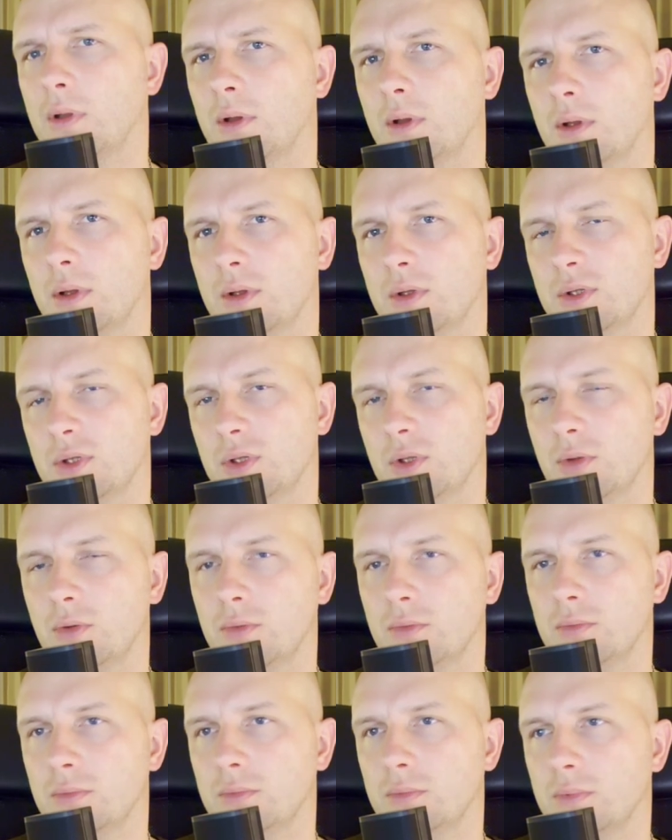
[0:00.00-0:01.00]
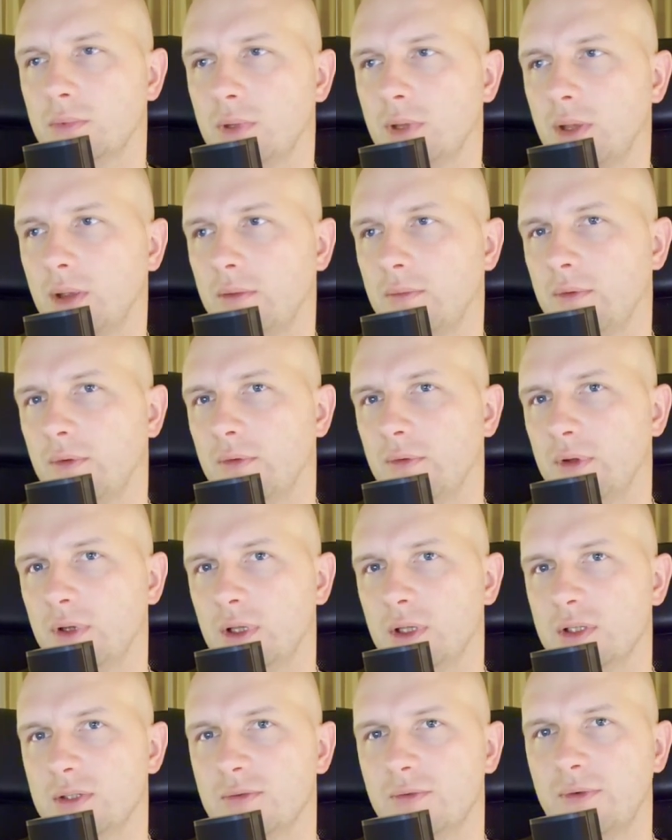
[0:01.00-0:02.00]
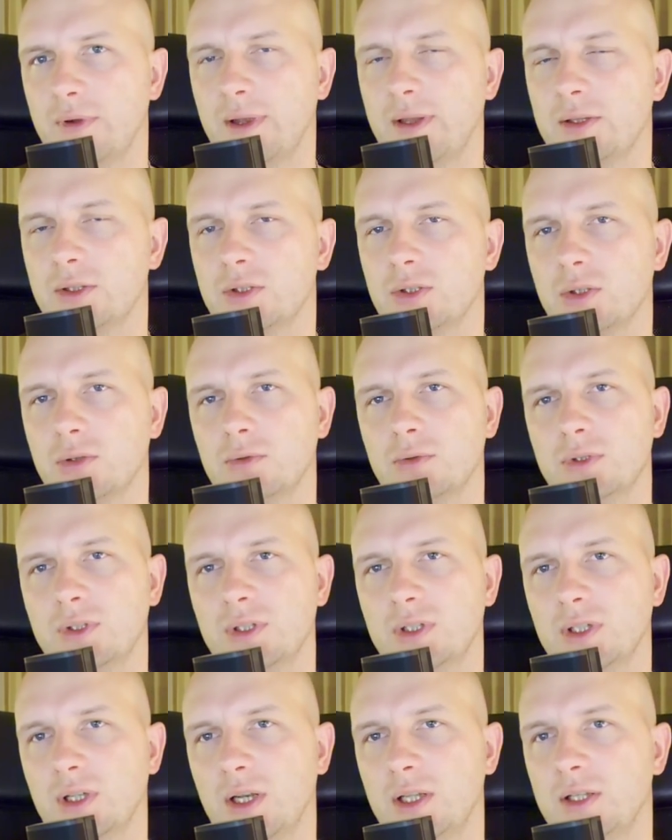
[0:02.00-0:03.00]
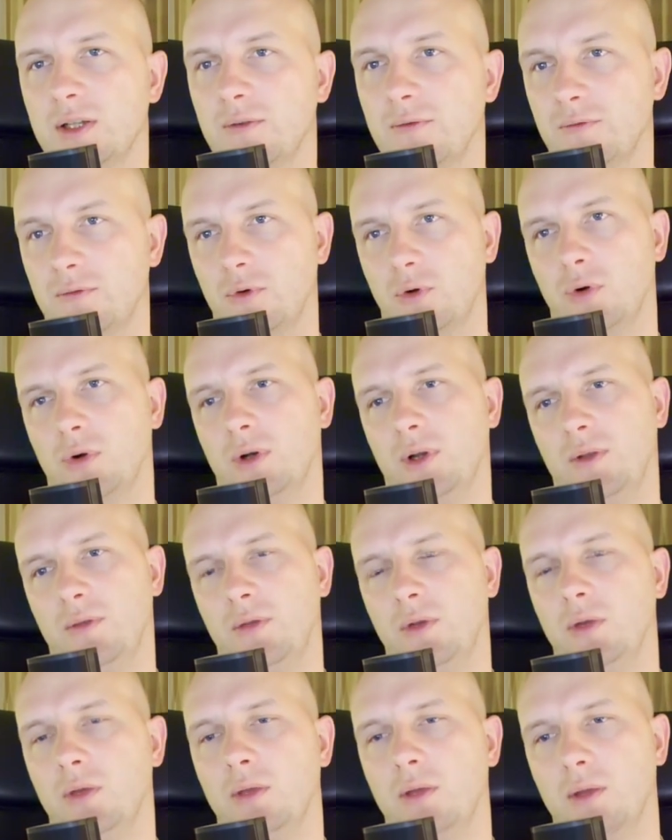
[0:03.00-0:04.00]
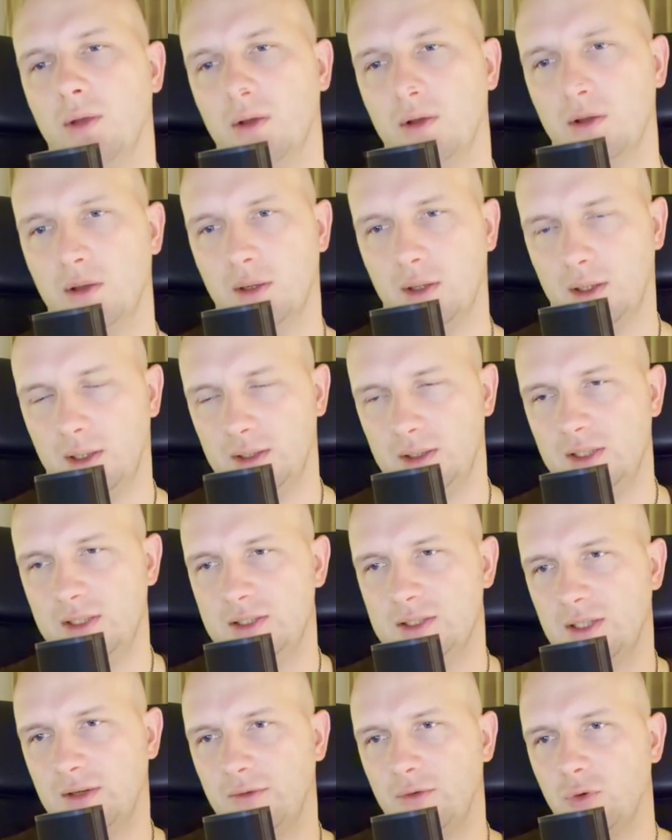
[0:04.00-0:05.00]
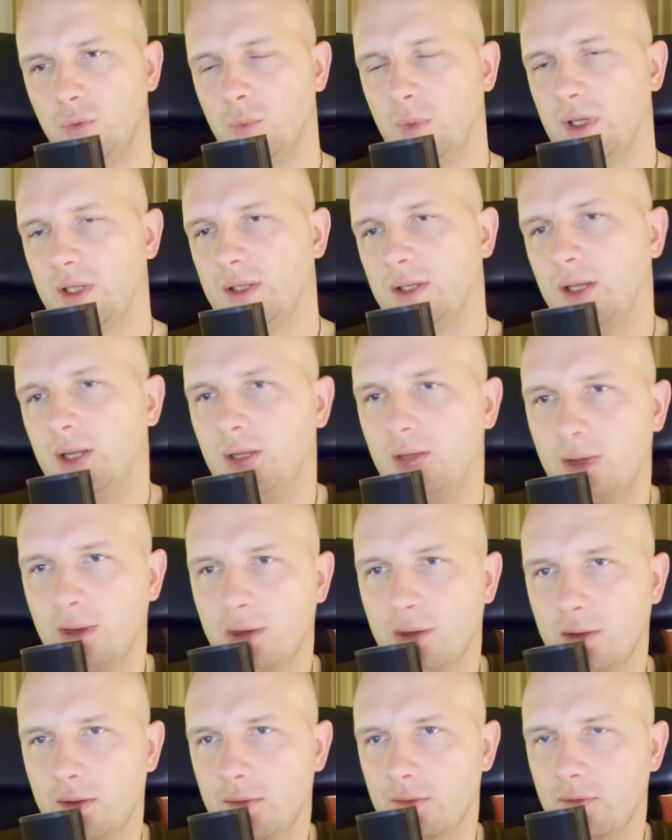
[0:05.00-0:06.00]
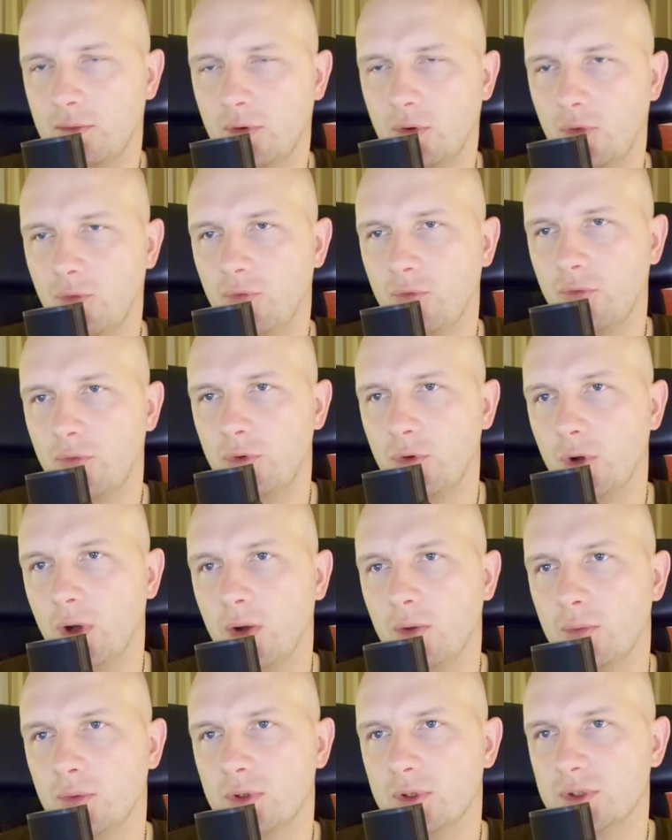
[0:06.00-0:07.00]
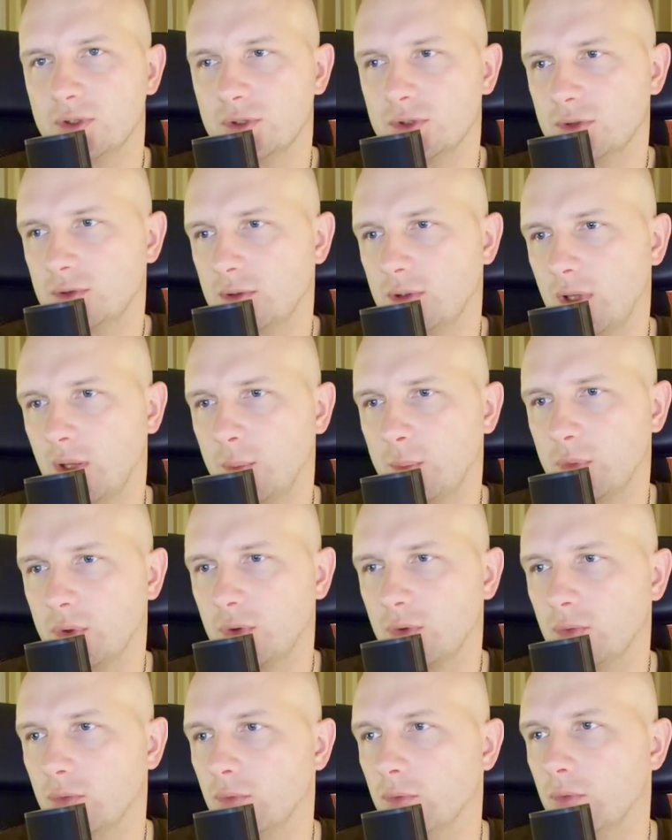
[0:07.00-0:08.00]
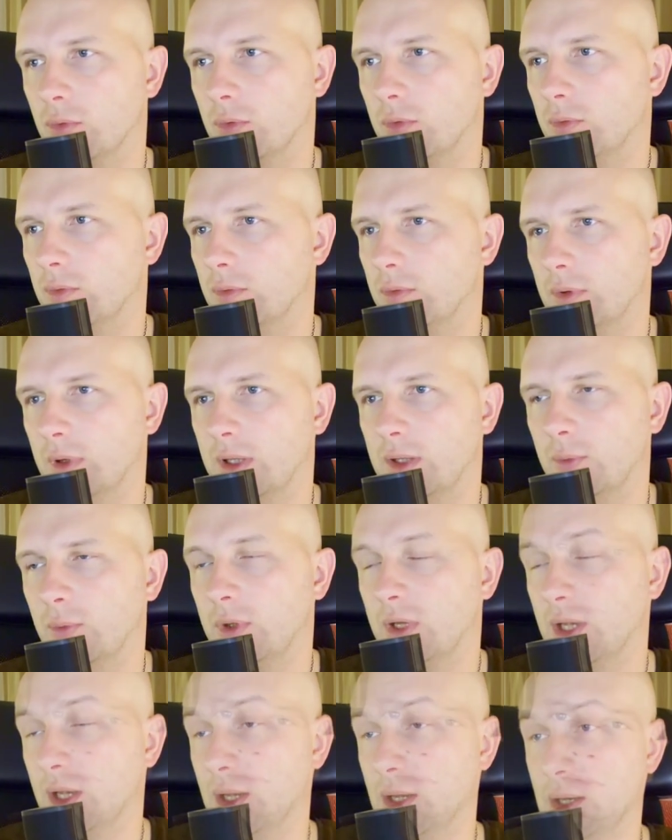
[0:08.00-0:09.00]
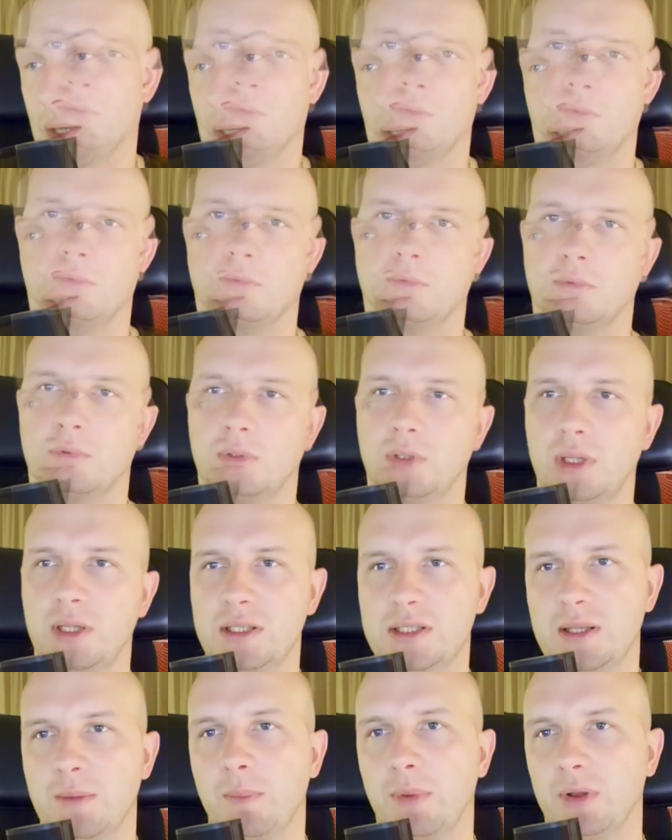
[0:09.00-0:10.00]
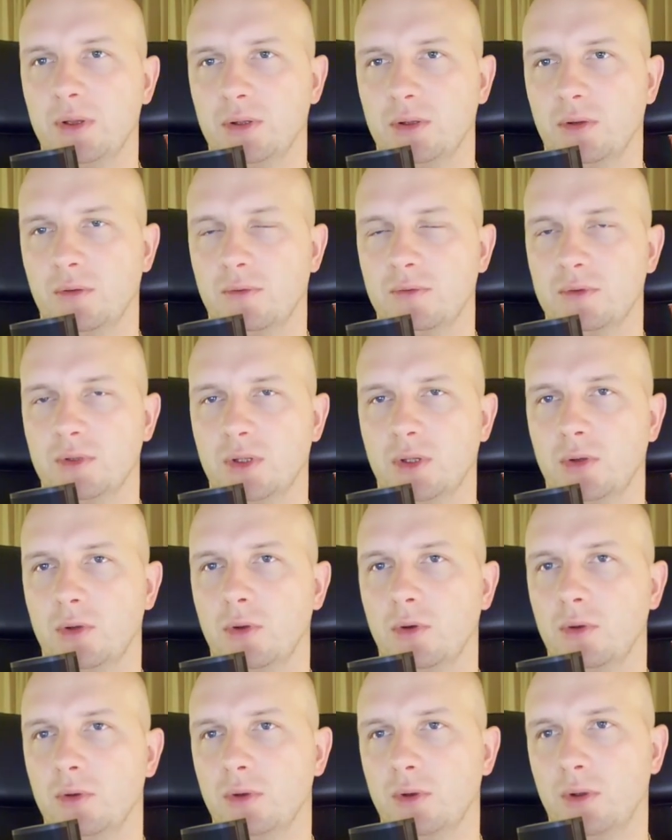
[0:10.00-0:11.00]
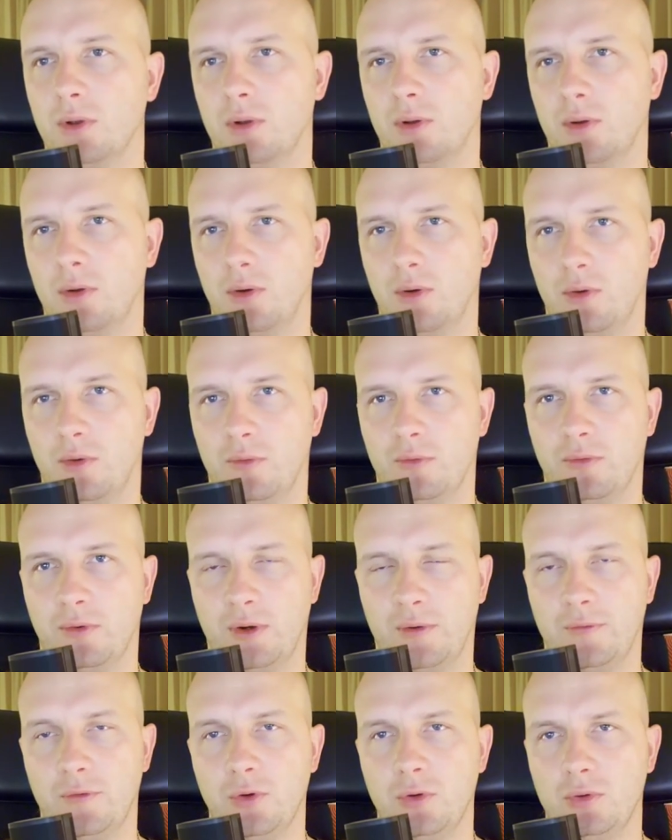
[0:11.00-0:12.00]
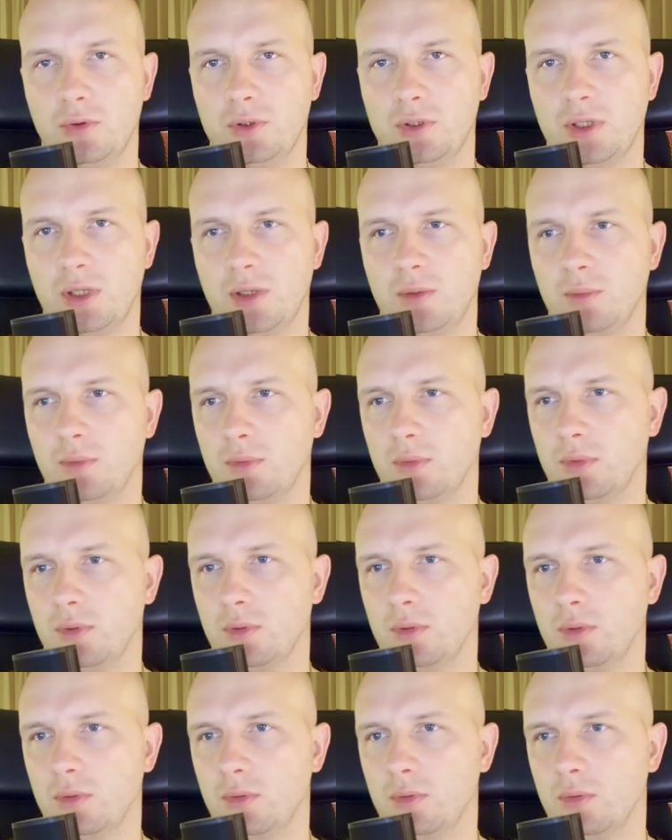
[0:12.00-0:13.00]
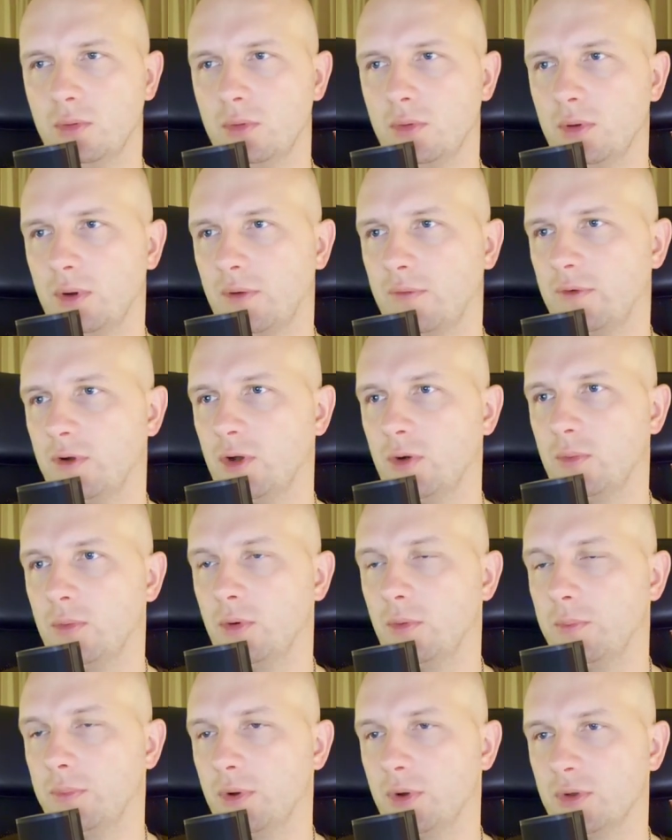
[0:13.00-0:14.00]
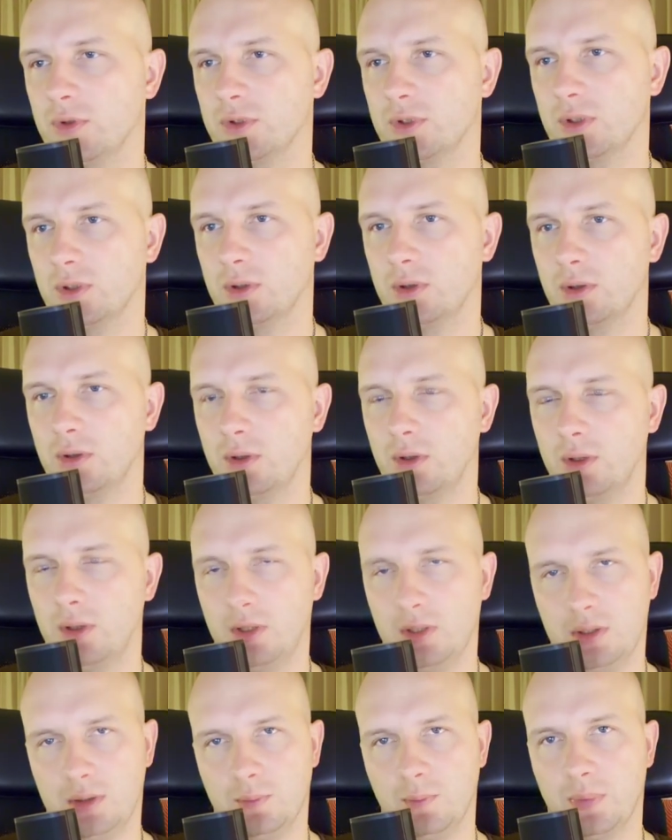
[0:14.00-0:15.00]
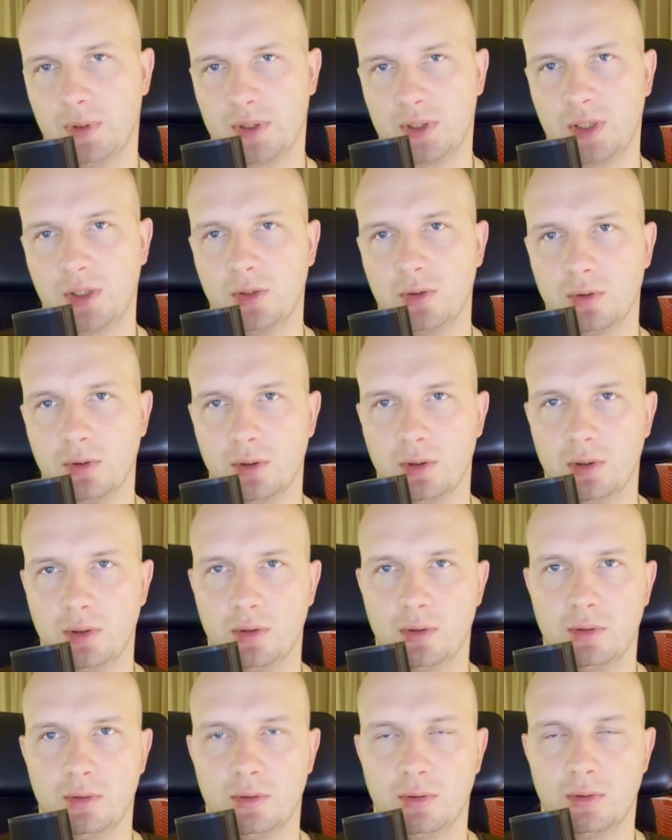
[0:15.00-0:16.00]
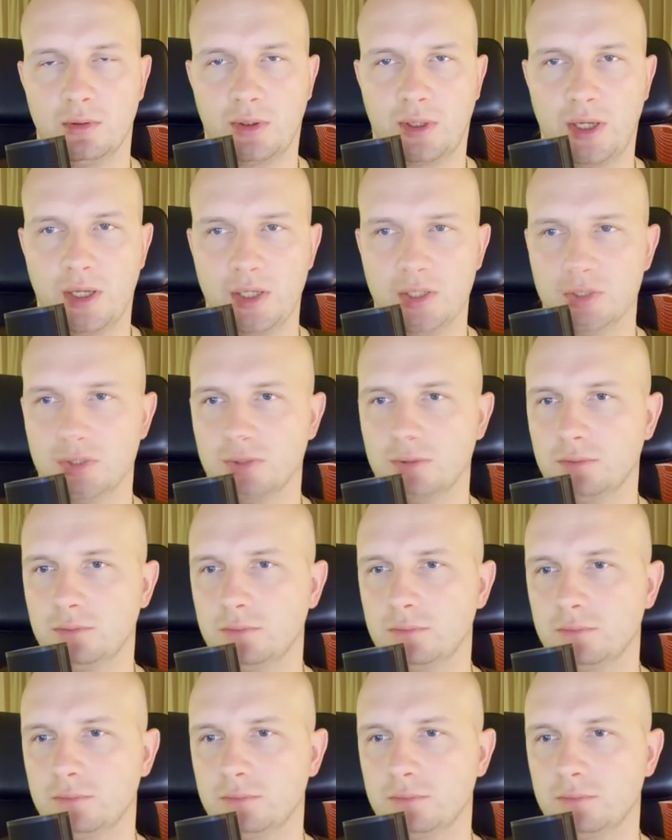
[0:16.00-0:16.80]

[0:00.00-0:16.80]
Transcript: So everything is fine, so it's ready for review. This review may take from few hours up to 1 week, I guess. It depends on the load of reviewing team or available person in particular location.